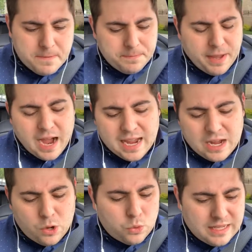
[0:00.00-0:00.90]
I
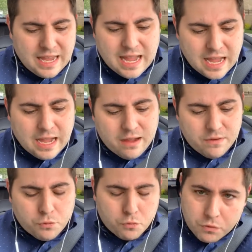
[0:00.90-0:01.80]
only
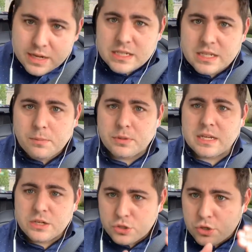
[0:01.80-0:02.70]
have
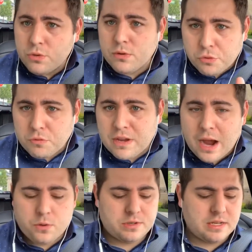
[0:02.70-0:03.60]
reasonably 2 to 3
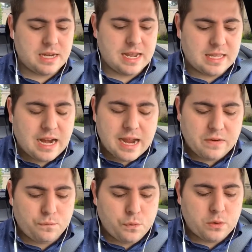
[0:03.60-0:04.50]
hours a day that I
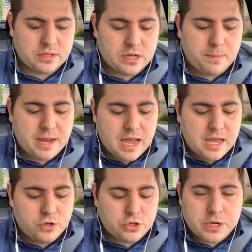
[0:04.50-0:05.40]
can focus on my
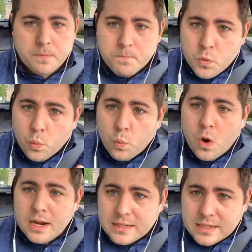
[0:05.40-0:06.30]
energy,
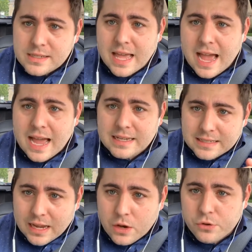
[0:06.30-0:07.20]
what does that
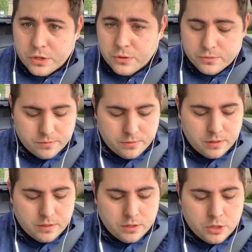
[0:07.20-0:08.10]
tell you?
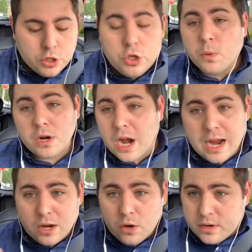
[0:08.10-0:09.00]
You are
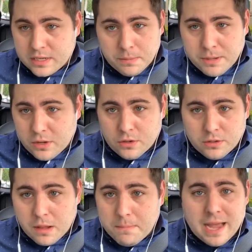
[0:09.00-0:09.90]
not going to
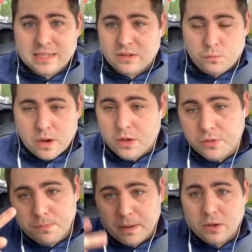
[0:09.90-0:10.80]
build massive
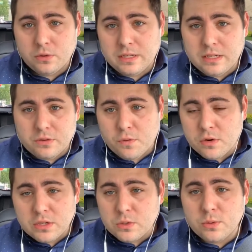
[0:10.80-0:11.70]
wealth by only
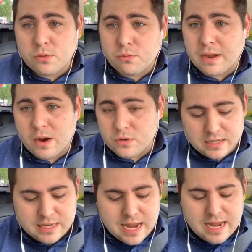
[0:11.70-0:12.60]
devoting 2 to 3 hours a
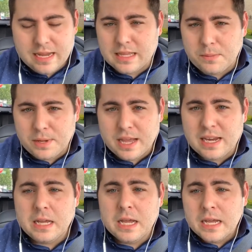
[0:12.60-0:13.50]
day in the
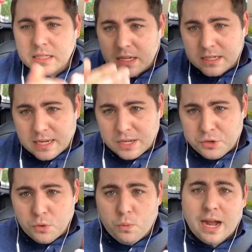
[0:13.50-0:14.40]
beginning. It's going to take
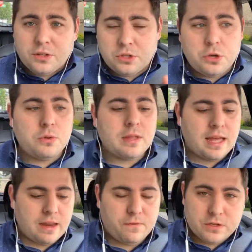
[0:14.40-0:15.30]
you a while to do
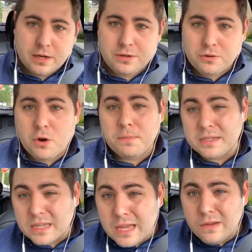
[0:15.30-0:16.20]
that if it's on your own,
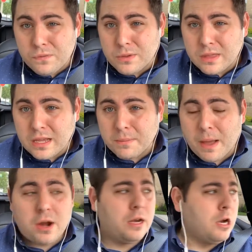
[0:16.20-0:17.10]
because if you think
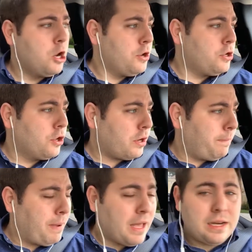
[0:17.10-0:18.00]
about it, your
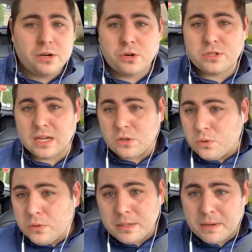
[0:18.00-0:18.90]
competitors,
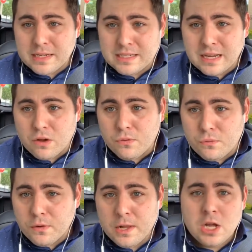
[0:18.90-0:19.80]
including
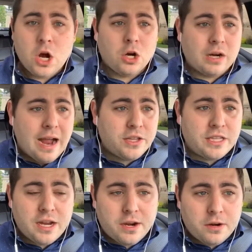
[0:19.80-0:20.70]
myself, are out there,